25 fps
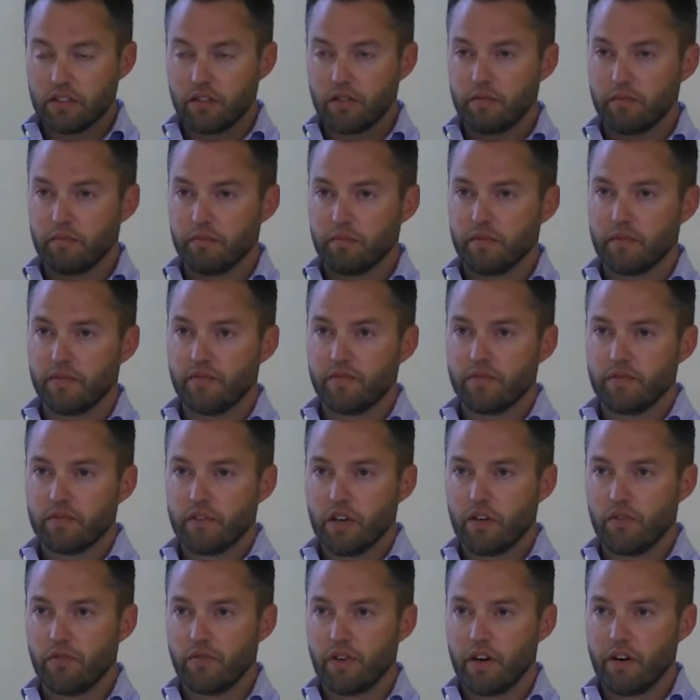the
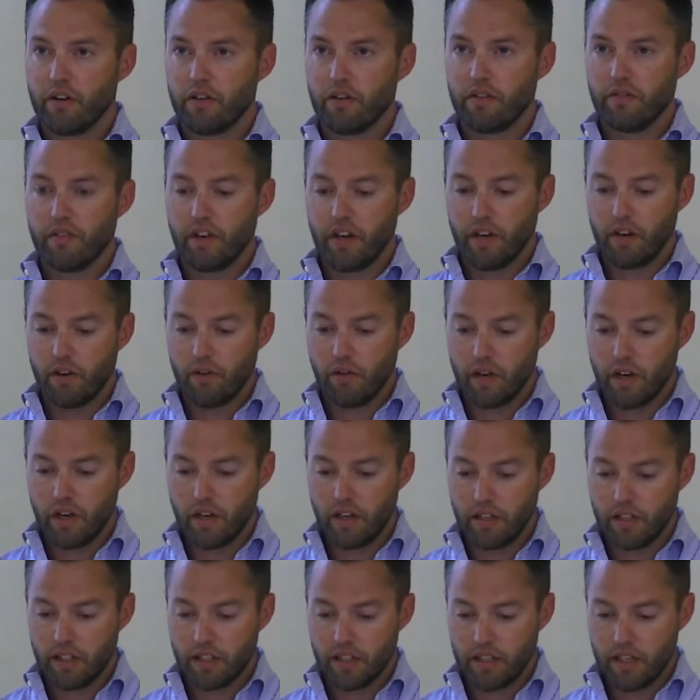co-founder of
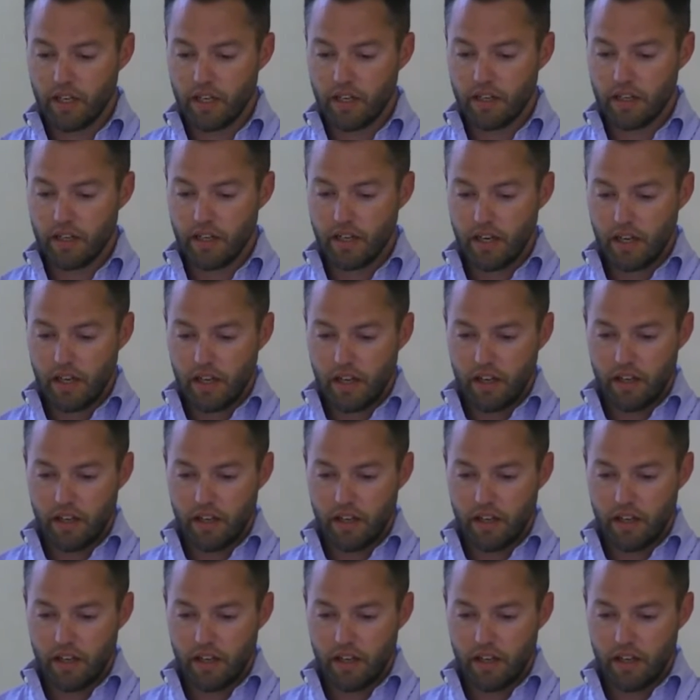AOL, and then,